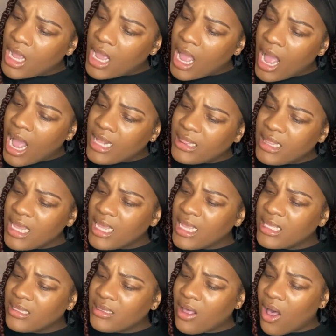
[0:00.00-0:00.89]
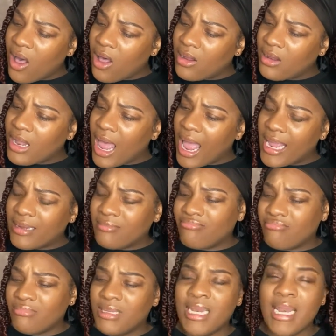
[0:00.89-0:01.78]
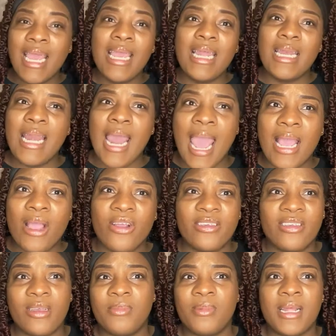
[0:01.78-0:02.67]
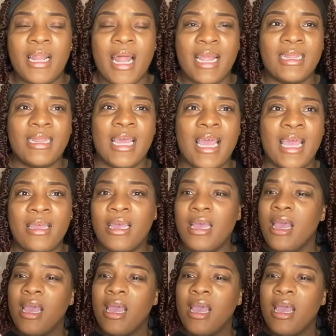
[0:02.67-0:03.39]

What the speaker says: I think it's called like Knick Knack or something like that.